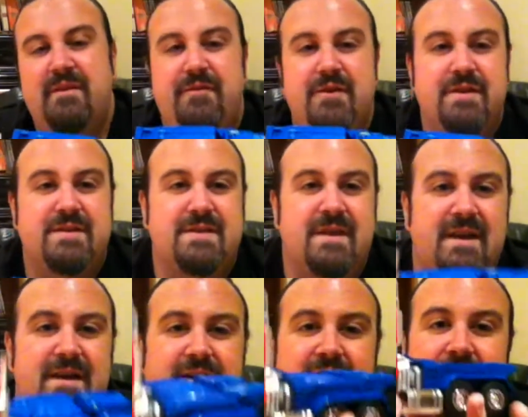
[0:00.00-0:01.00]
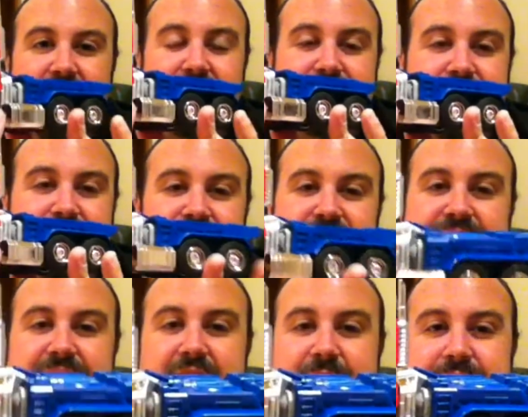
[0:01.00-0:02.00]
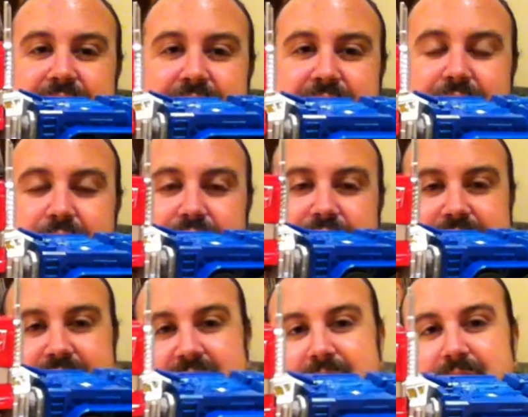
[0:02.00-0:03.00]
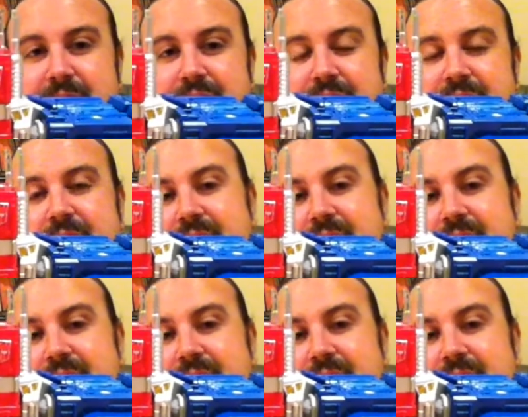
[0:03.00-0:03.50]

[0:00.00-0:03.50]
Further to that, I also really hope that they do another sleep mode